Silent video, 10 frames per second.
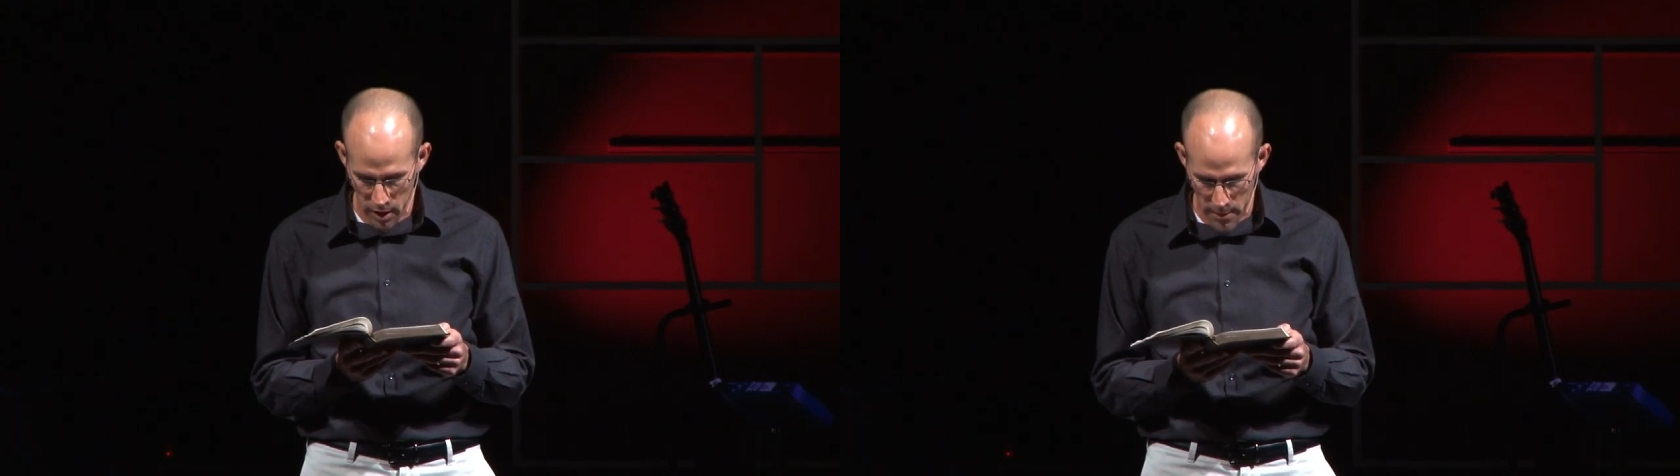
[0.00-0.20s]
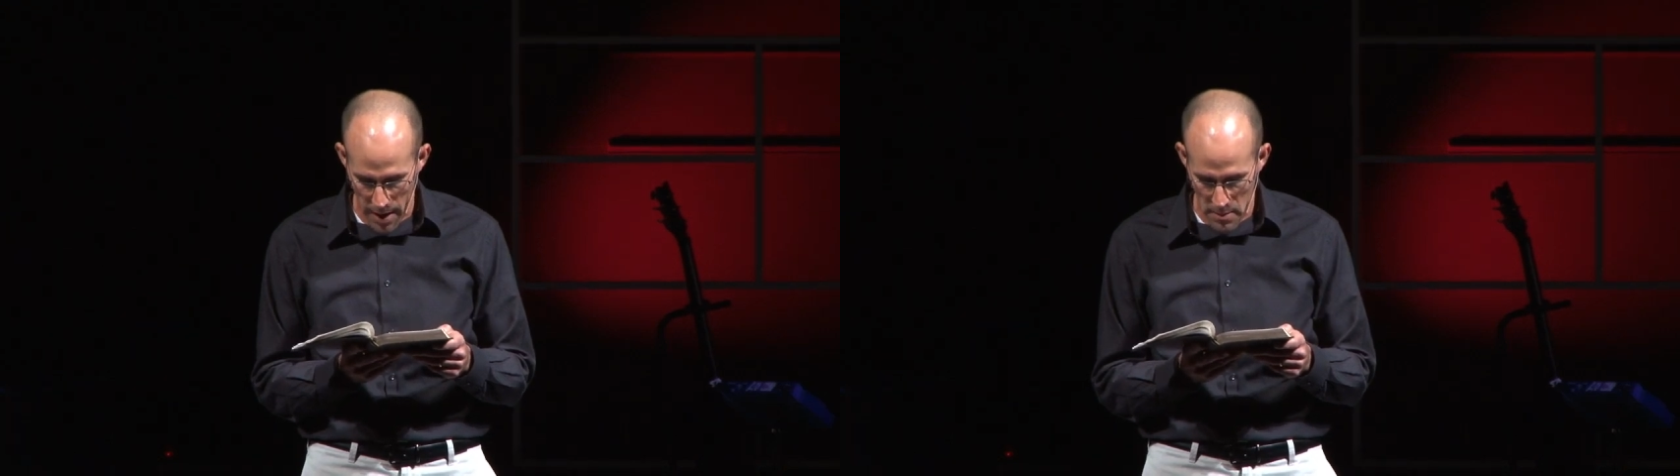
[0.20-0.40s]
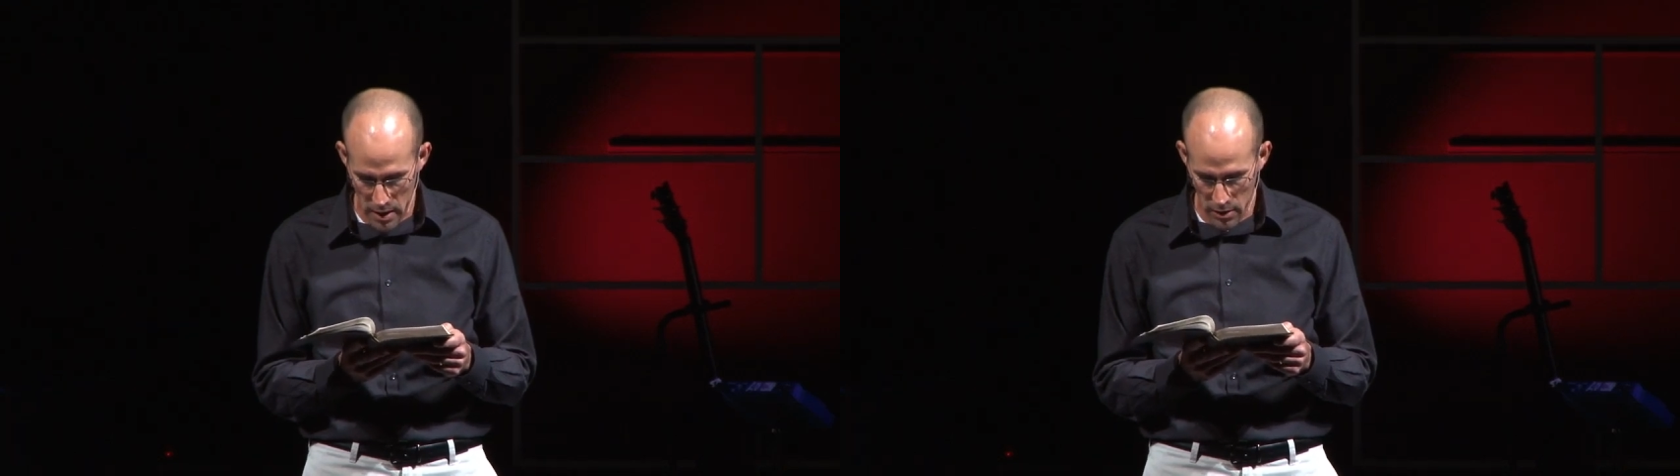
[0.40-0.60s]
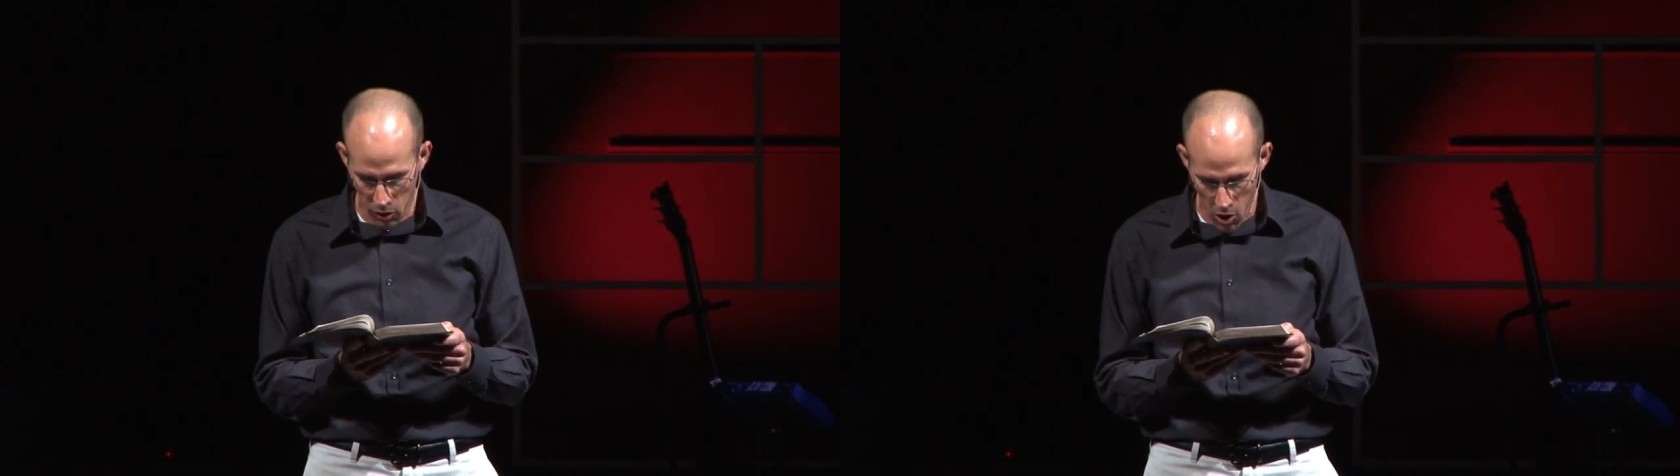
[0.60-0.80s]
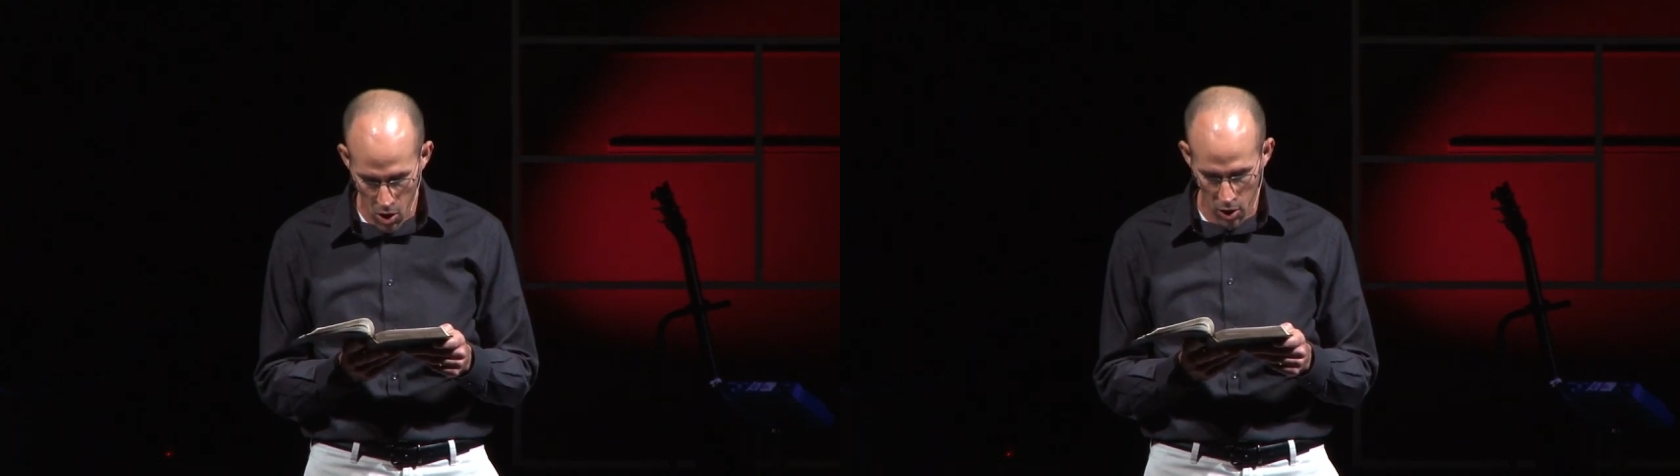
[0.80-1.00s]
commandment in the
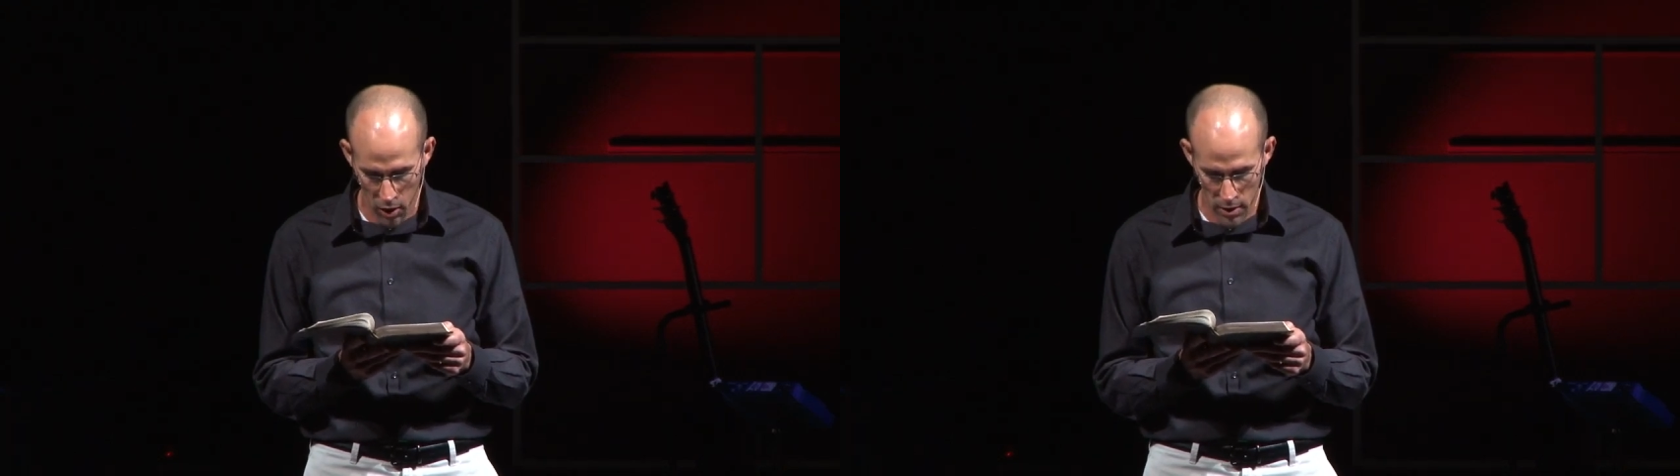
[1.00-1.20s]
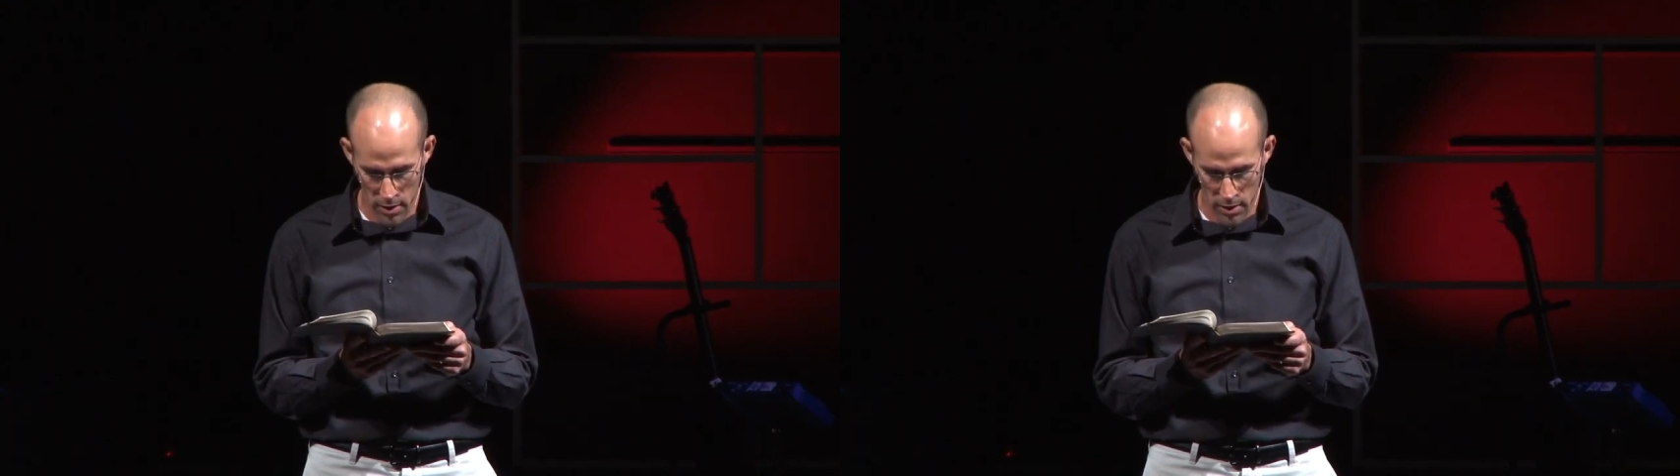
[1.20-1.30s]
law?